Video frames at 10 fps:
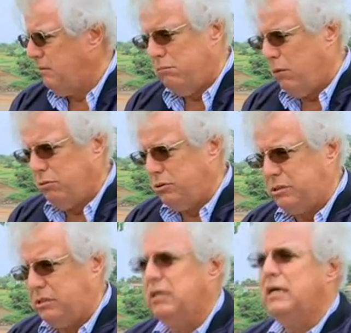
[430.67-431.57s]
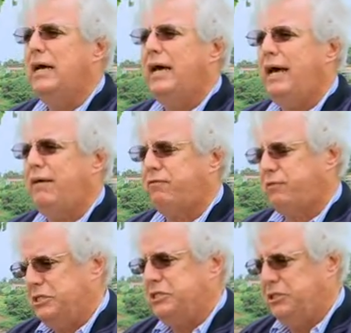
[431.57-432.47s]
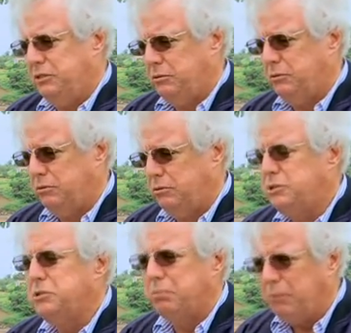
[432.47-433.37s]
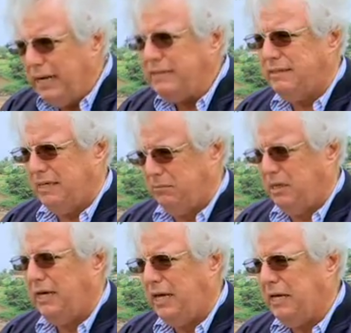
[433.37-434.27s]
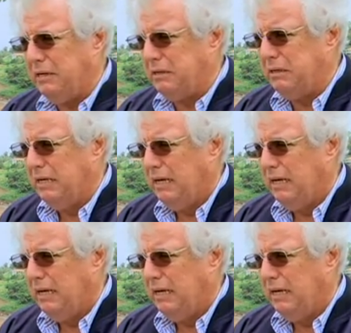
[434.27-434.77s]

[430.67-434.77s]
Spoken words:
most effort to bring them here.